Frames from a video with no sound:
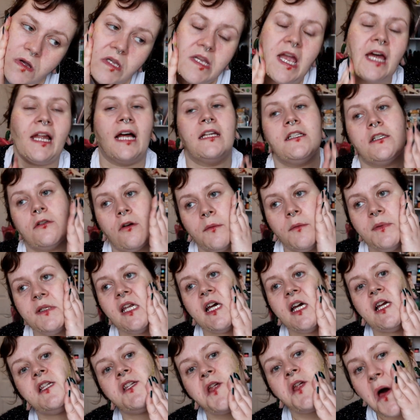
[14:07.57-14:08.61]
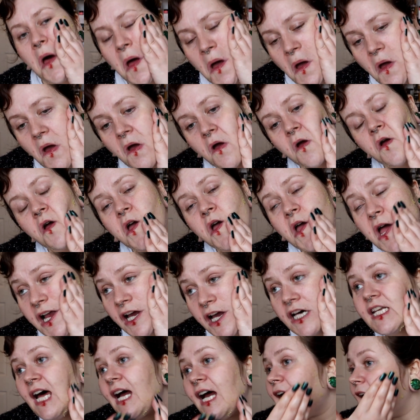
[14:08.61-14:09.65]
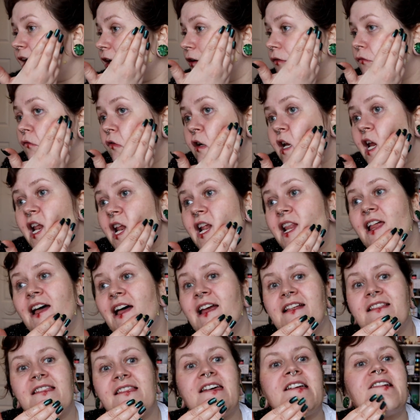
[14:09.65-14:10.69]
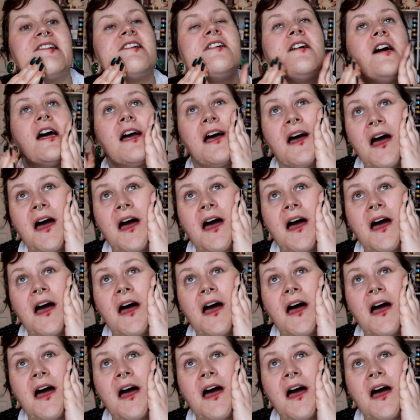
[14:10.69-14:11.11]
Yeah, that scrub's nice. Because I really liked like